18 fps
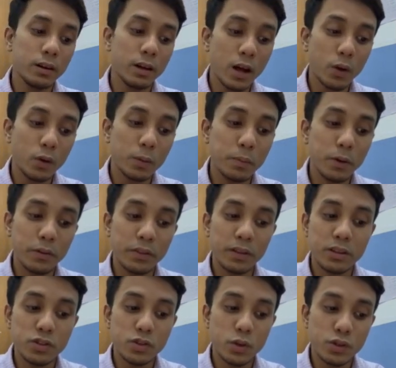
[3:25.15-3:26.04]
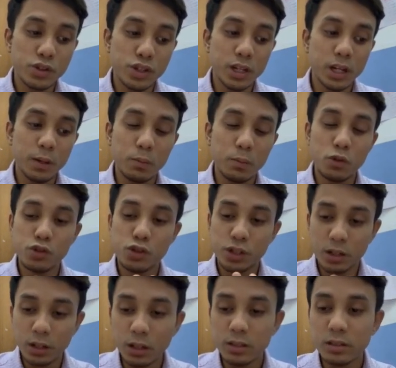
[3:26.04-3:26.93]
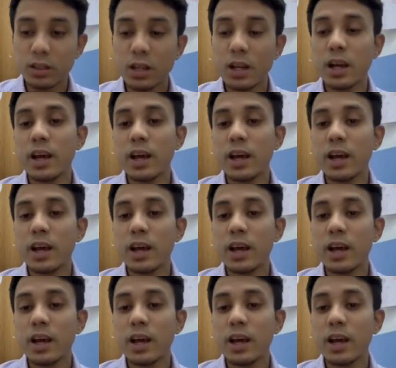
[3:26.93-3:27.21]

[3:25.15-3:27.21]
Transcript: how about the social emotionals,